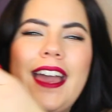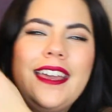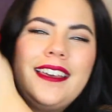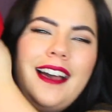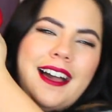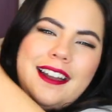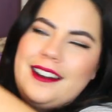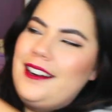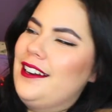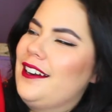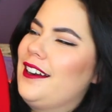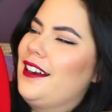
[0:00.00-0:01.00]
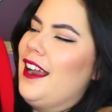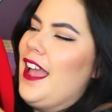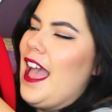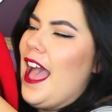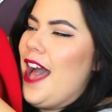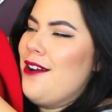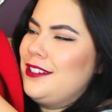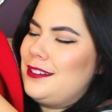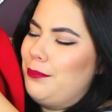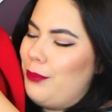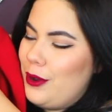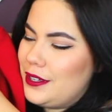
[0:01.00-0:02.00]
I got her House
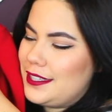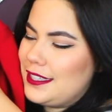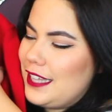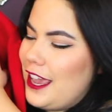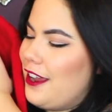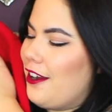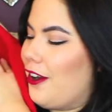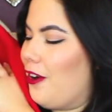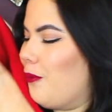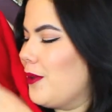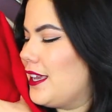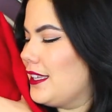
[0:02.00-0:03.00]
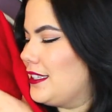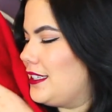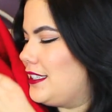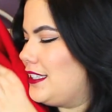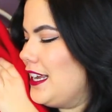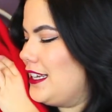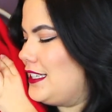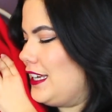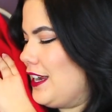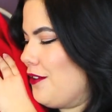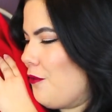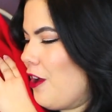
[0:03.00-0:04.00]
Book Slayer. We can sit
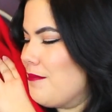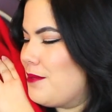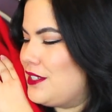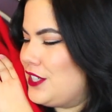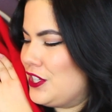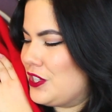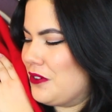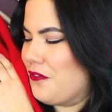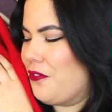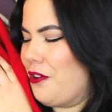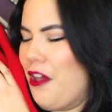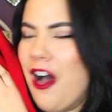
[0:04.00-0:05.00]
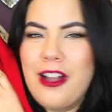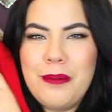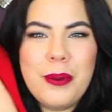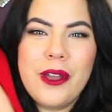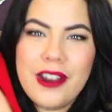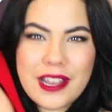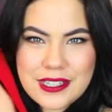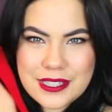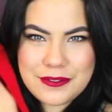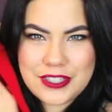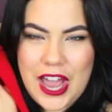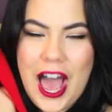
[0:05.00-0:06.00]
in one position for long periods
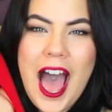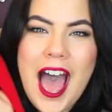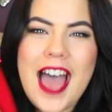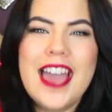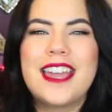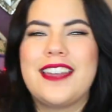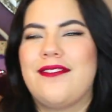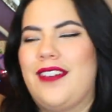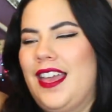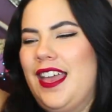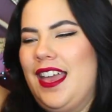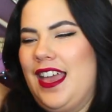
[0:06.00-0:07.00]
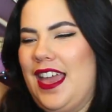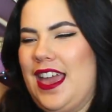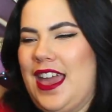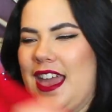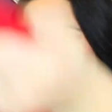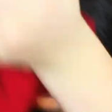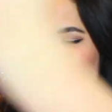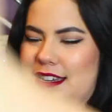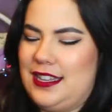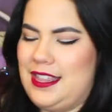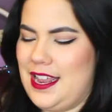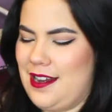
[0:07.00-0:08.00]
of time. And
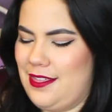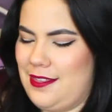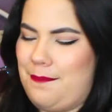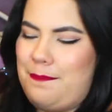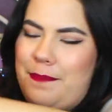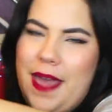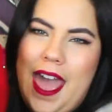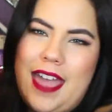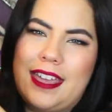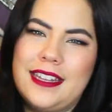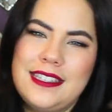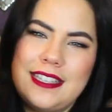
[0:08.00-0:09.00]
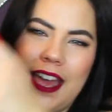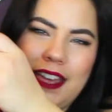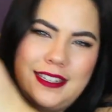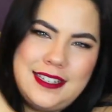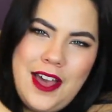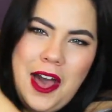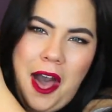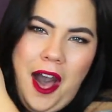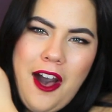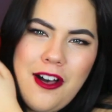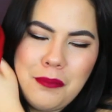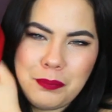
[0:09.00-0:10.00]
then on the back it says,
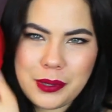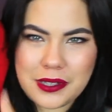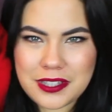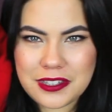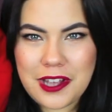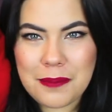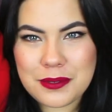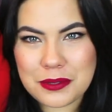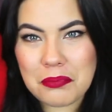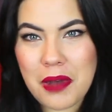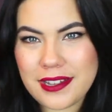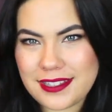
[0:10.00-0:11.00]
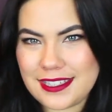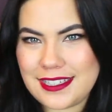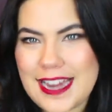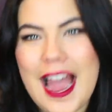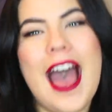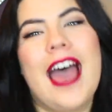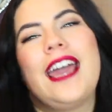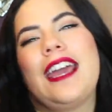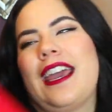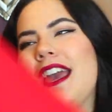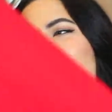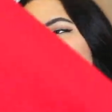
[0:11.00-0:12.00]
all book slumps must
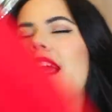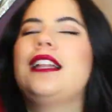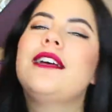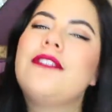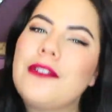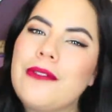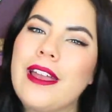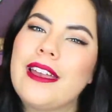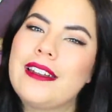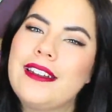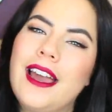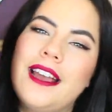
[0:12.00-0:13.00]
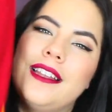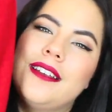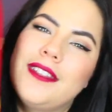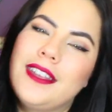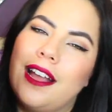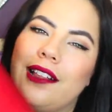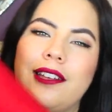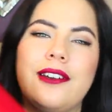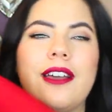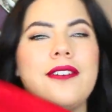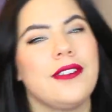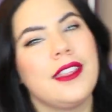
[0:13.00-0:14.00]
die. I love the red. I love the yellow.
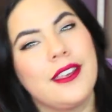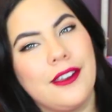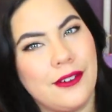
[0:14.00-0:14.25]
I feel like a